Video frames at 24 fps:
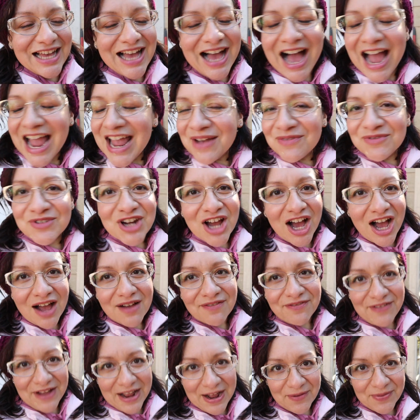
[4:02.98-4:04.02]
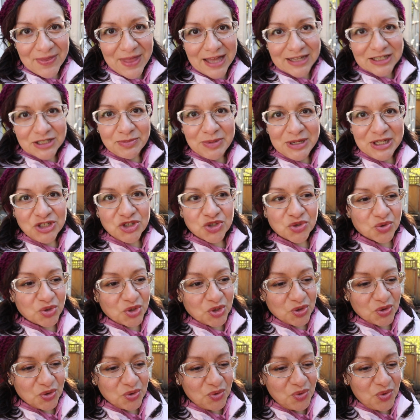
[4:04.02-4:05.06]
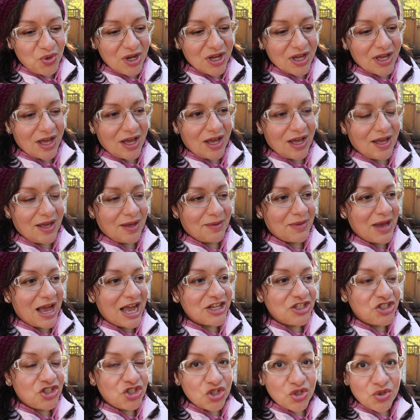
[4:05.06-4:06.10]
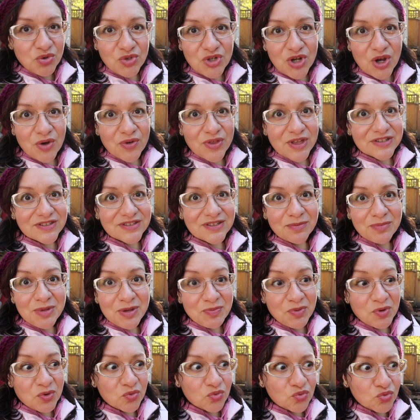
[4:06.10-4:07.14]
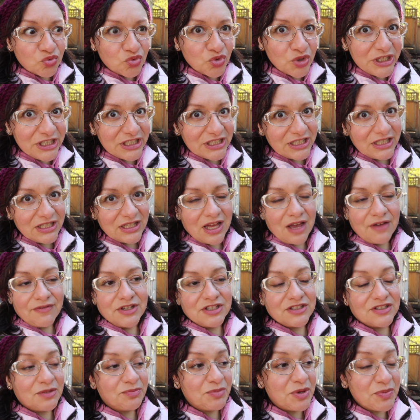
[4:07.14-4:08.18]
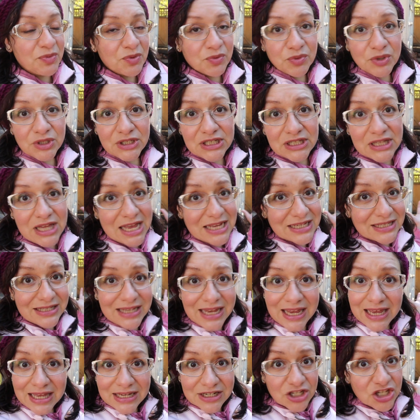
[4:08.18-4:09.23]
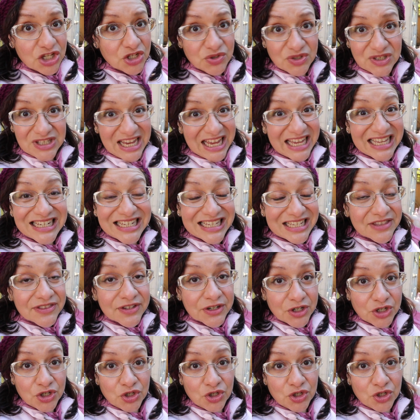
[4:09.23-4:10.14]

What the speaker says: I have not found that to be true. I do know that some people really love it. Some people really like sand, to use sand in their